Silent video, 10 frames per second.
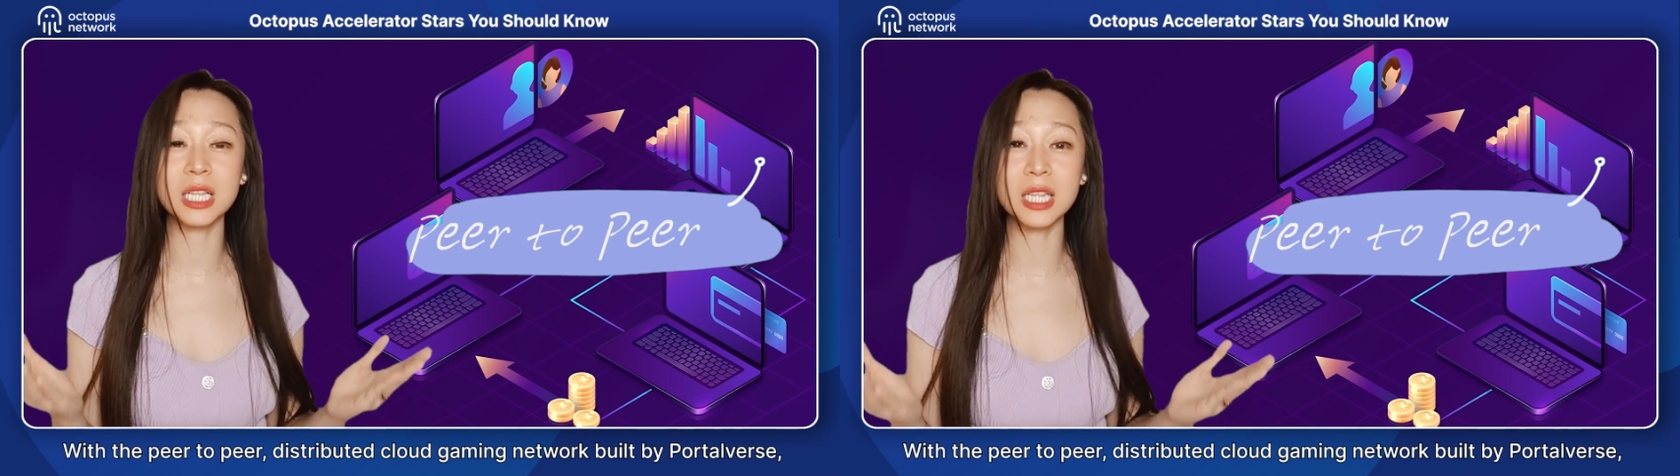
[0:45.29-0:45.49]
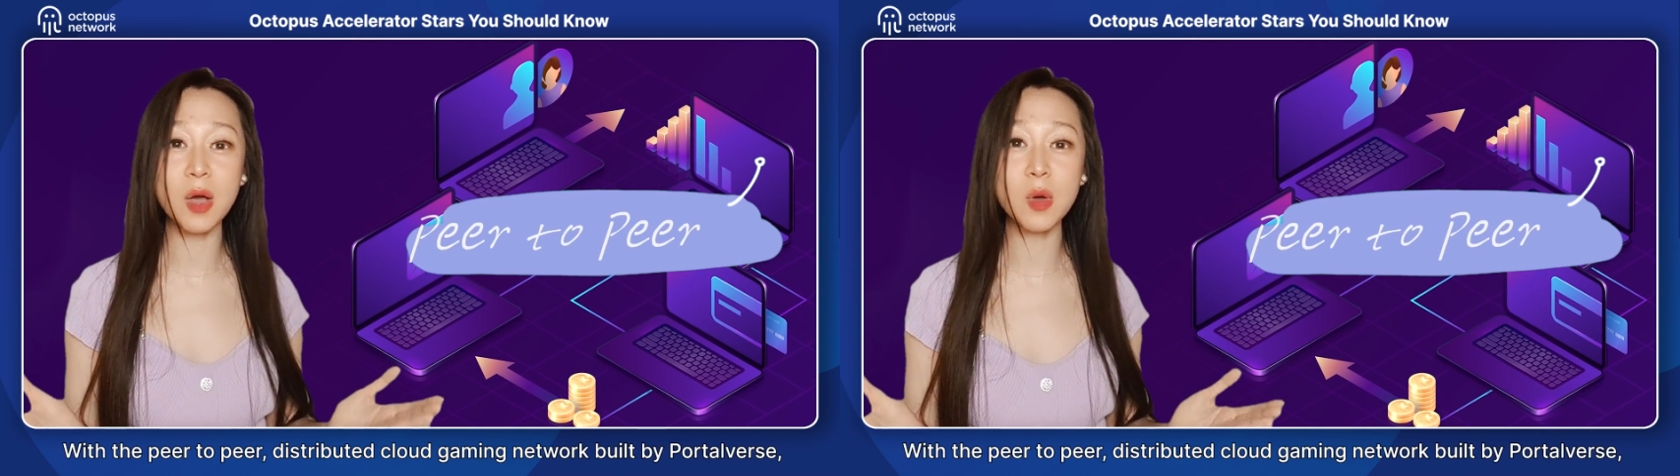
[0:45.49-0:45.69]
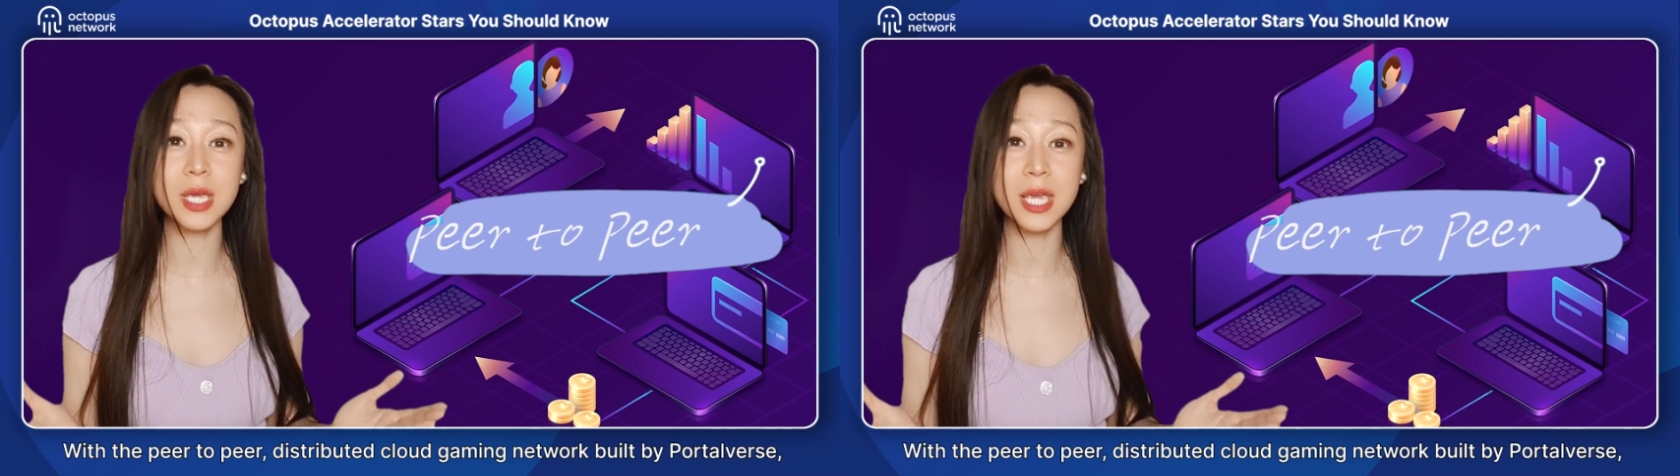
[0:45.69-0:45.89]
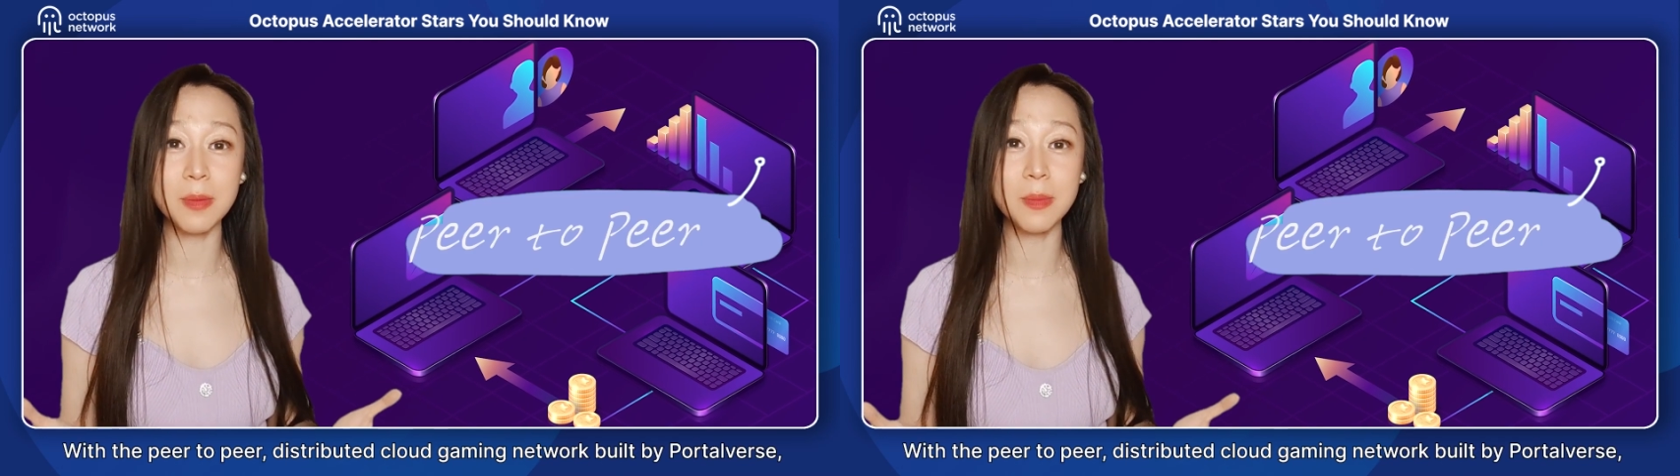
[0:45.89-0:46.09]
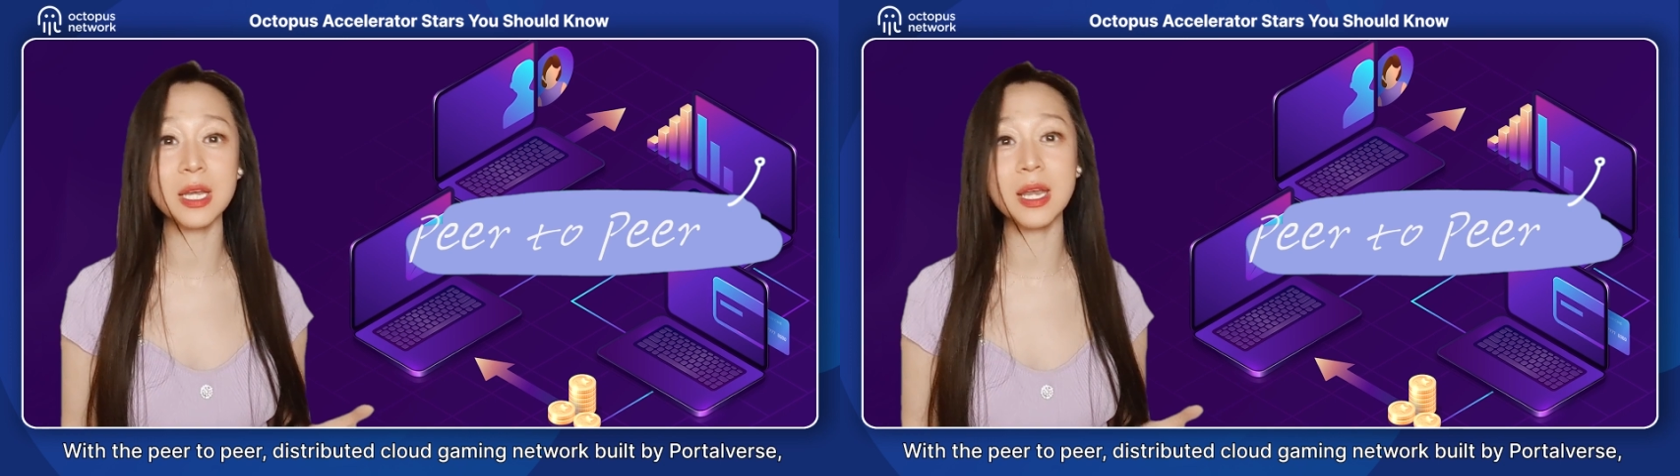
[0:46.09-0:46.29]
cloud
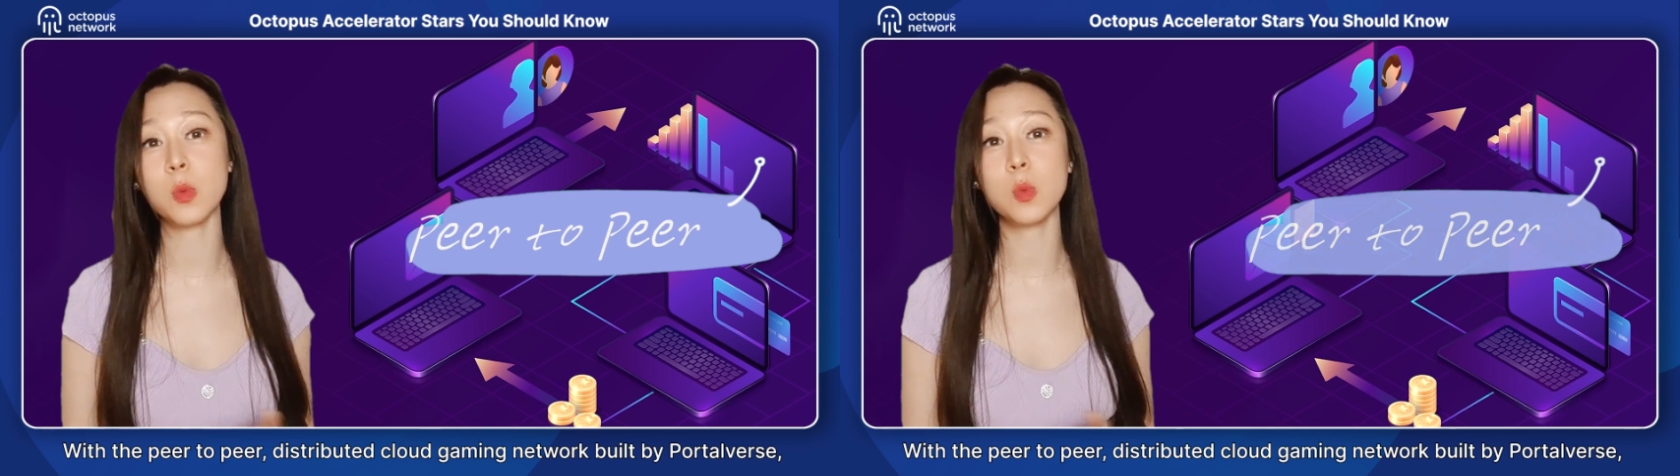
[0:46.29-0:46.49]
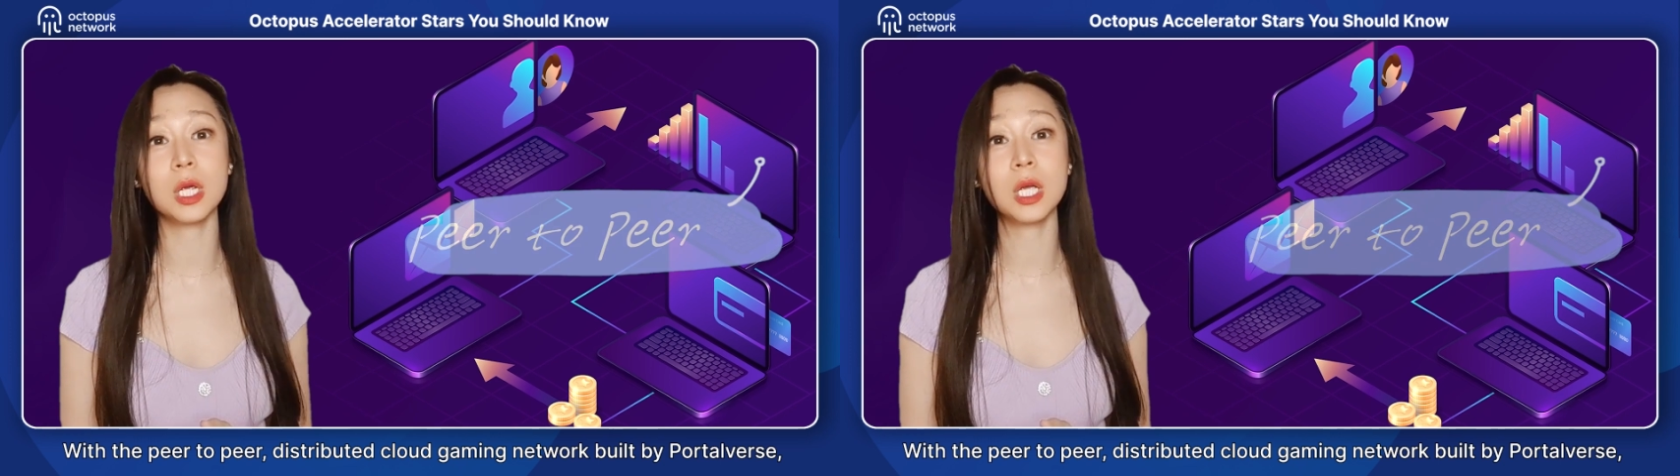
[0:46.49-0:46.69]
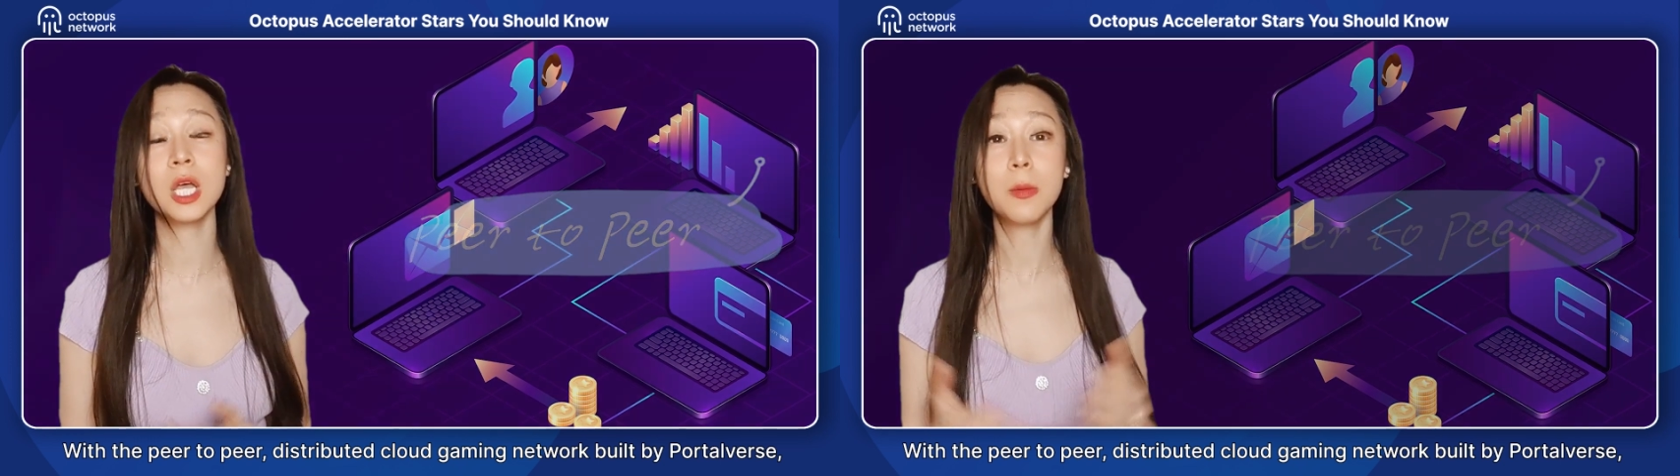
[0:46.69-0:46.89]
gaming network